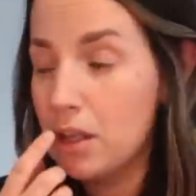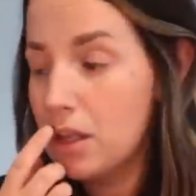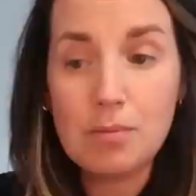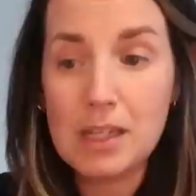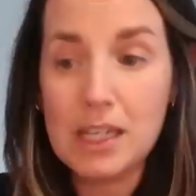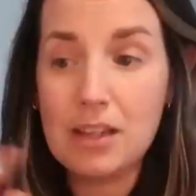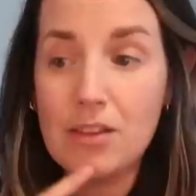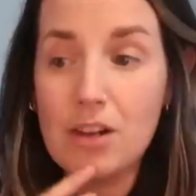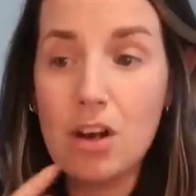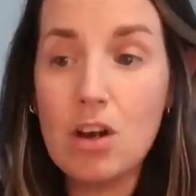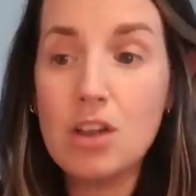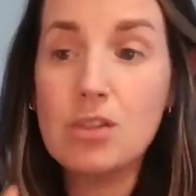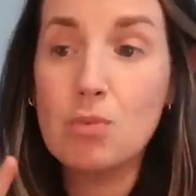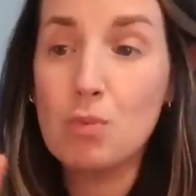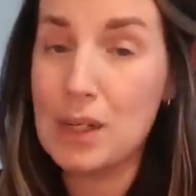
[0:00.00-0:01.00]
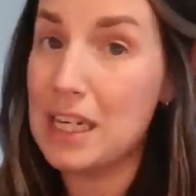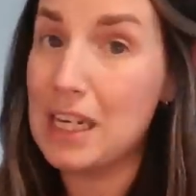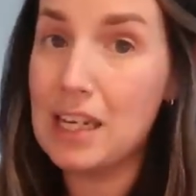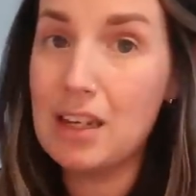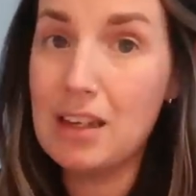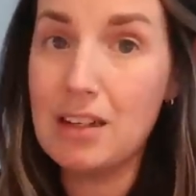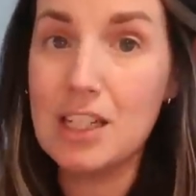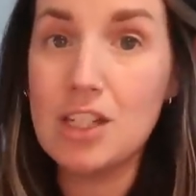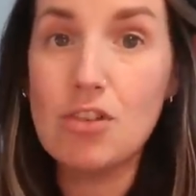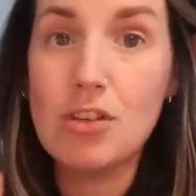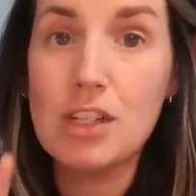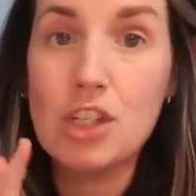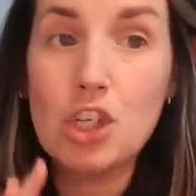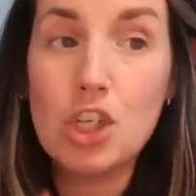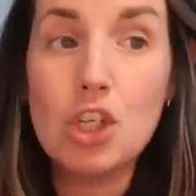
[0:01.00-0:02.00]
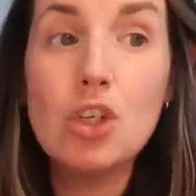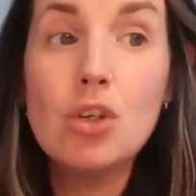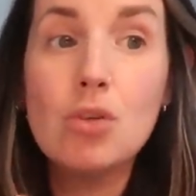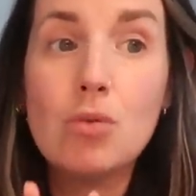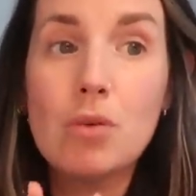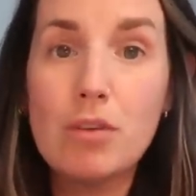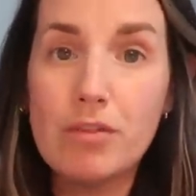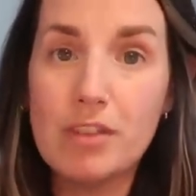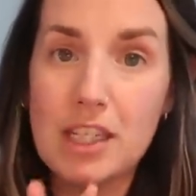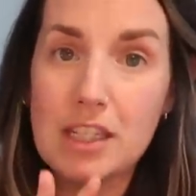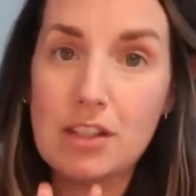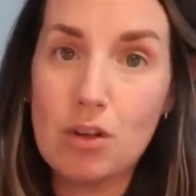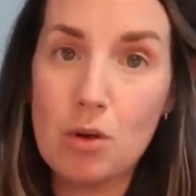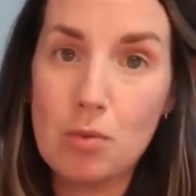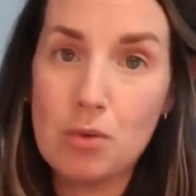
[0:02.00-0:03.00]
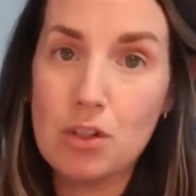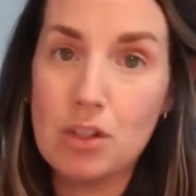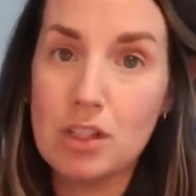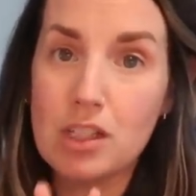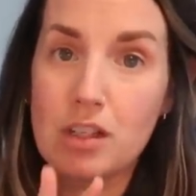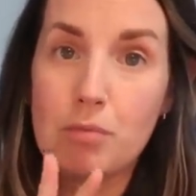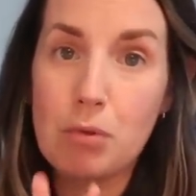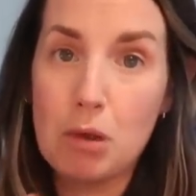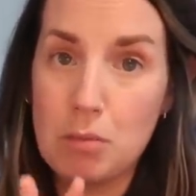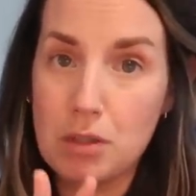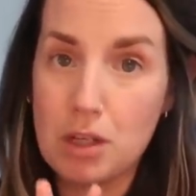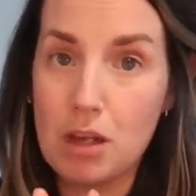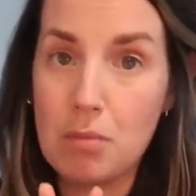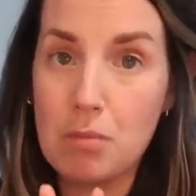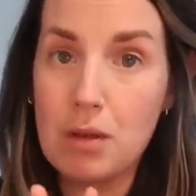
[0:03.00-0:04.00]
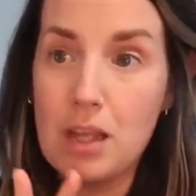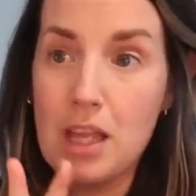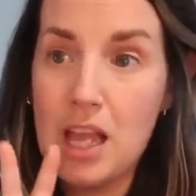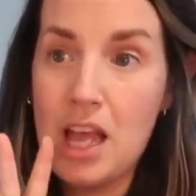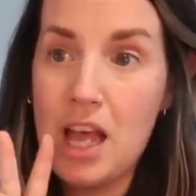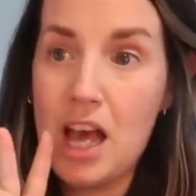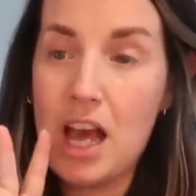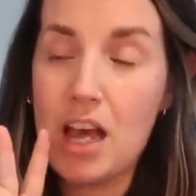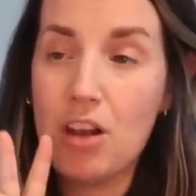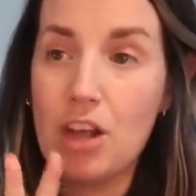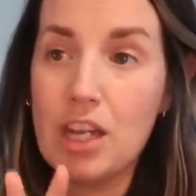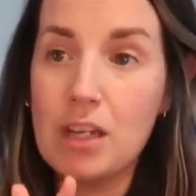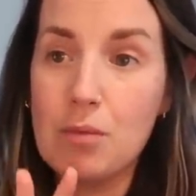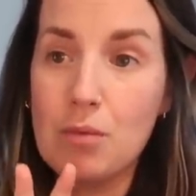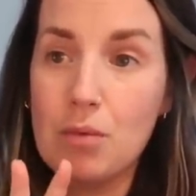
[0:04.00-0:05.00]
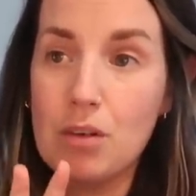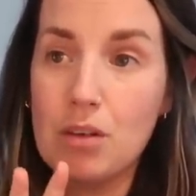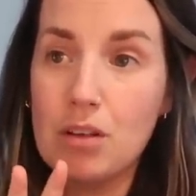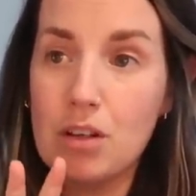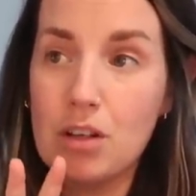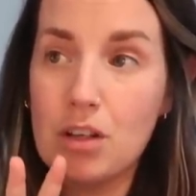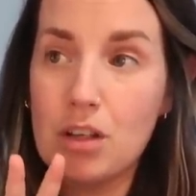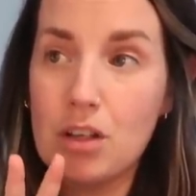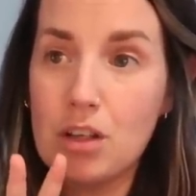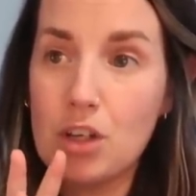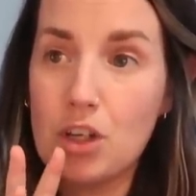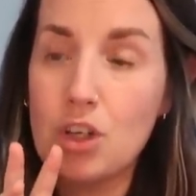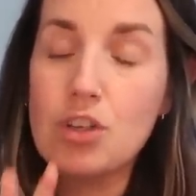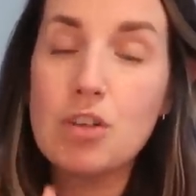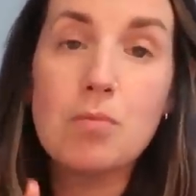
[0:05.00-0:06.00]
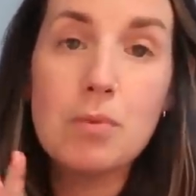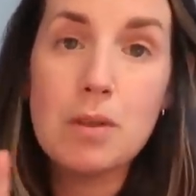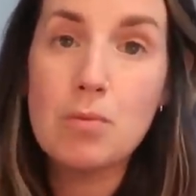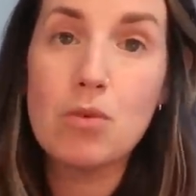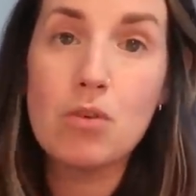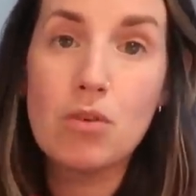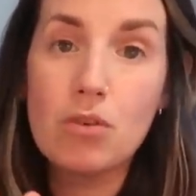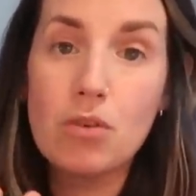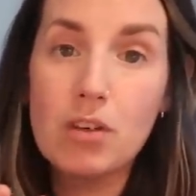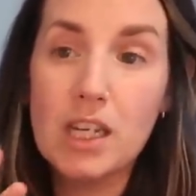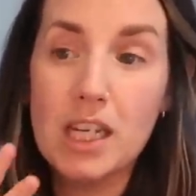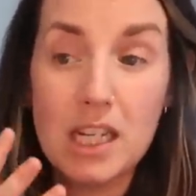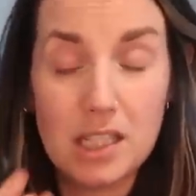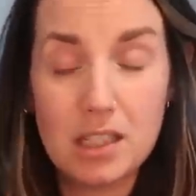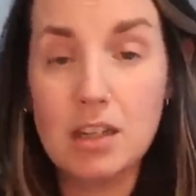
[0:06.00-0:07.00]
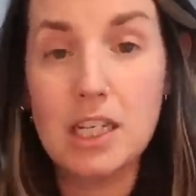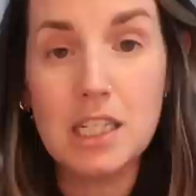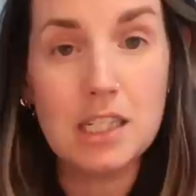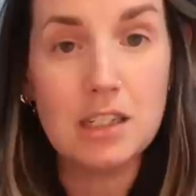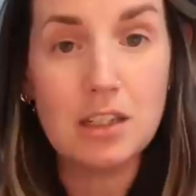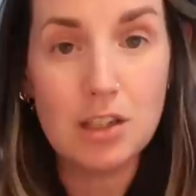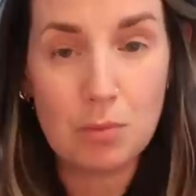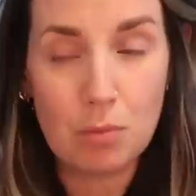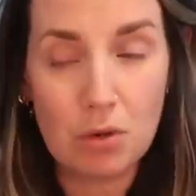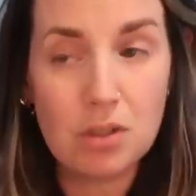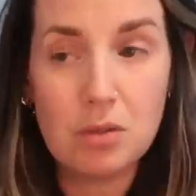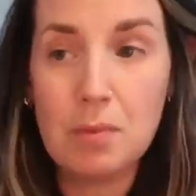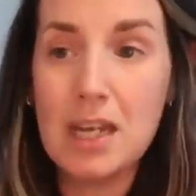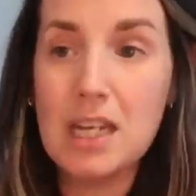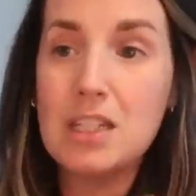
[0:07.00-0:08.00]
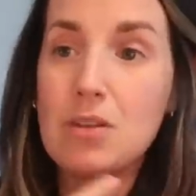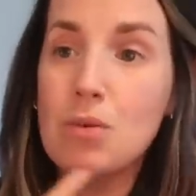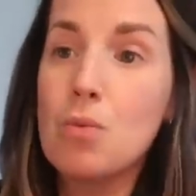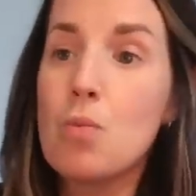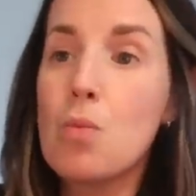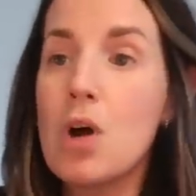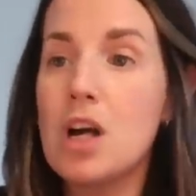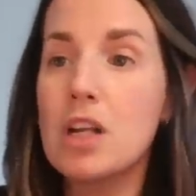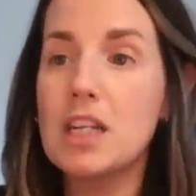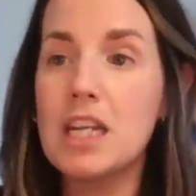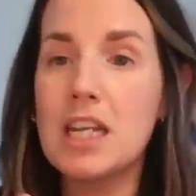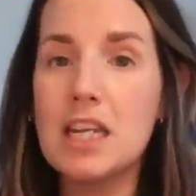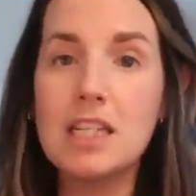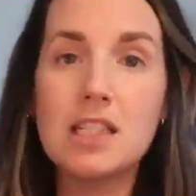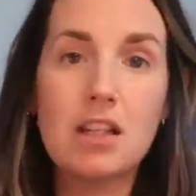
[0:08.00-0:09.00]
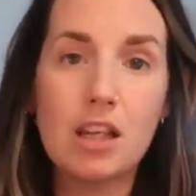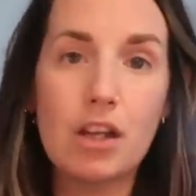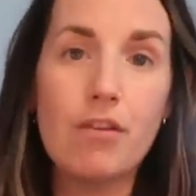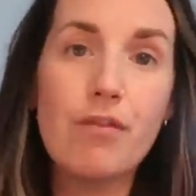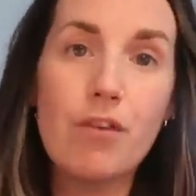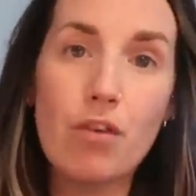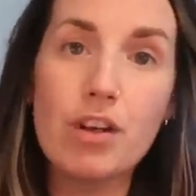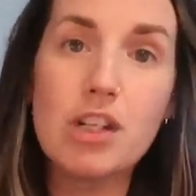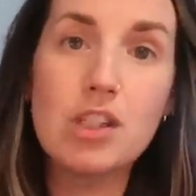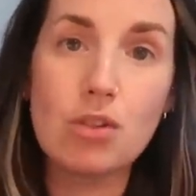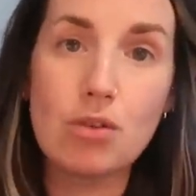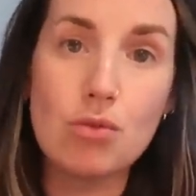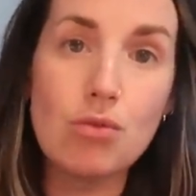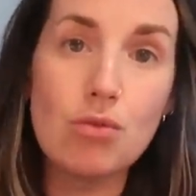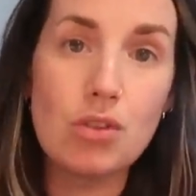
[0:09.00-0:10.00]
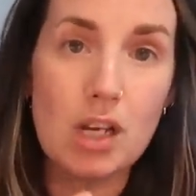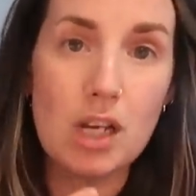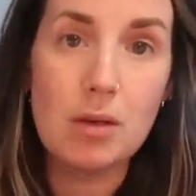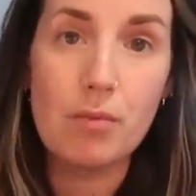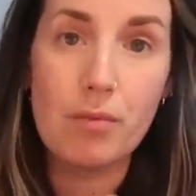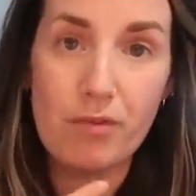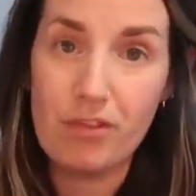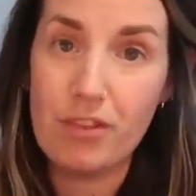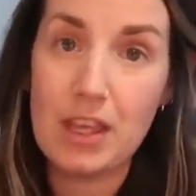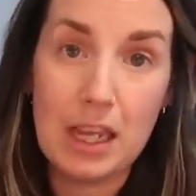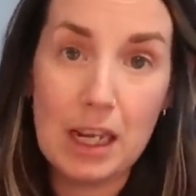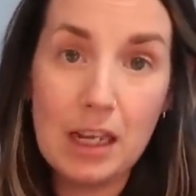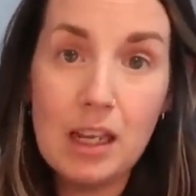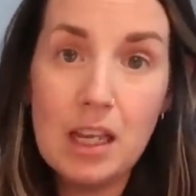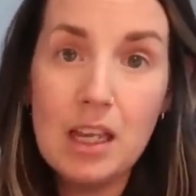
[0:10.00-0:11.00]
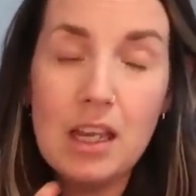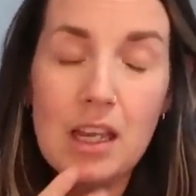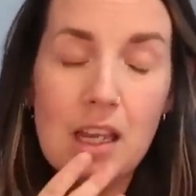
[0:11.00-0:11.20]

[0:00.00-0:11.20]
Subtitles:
In the last week, literally two of these options have popped up and I couldn't be more excited at the prospect. One is like a forest school type thing.